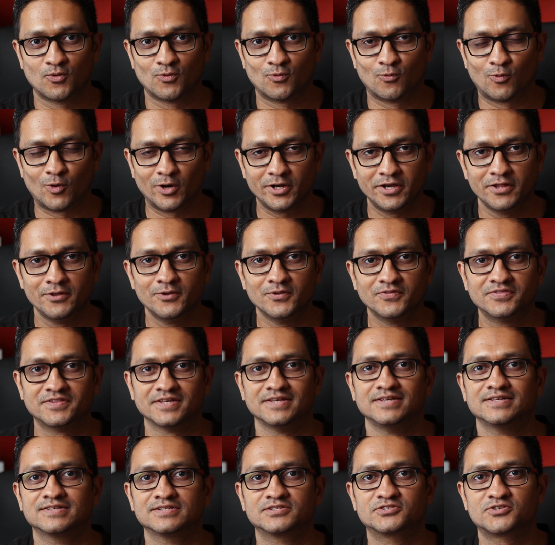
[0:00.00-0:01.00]
what do you
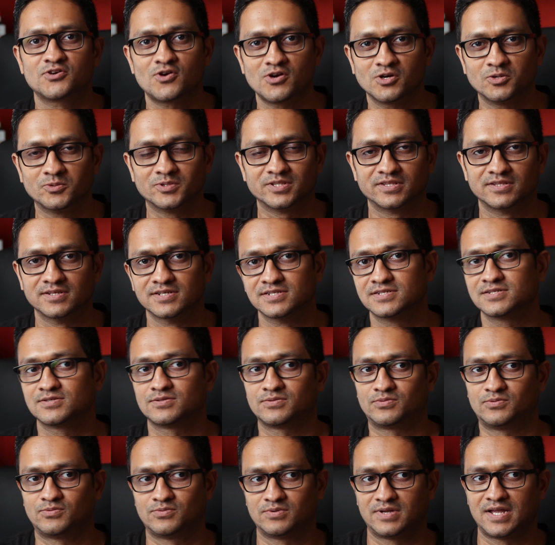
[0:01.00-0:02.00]
think is wrong with
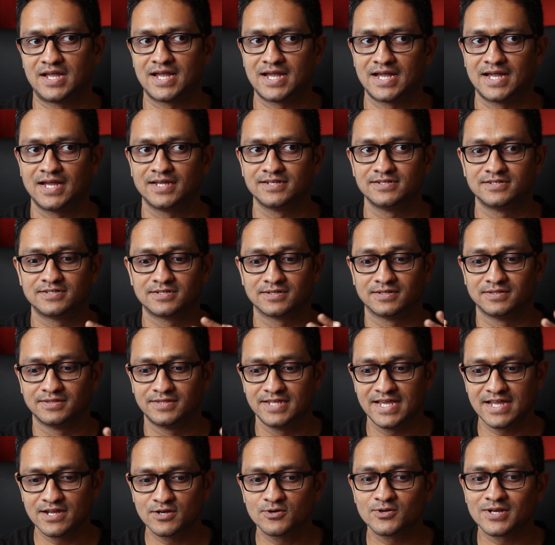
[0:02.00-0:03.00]
this? And
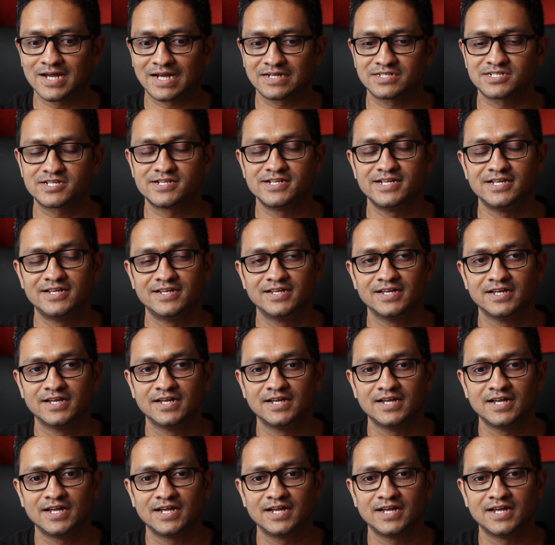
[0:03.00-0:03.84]
they could actually...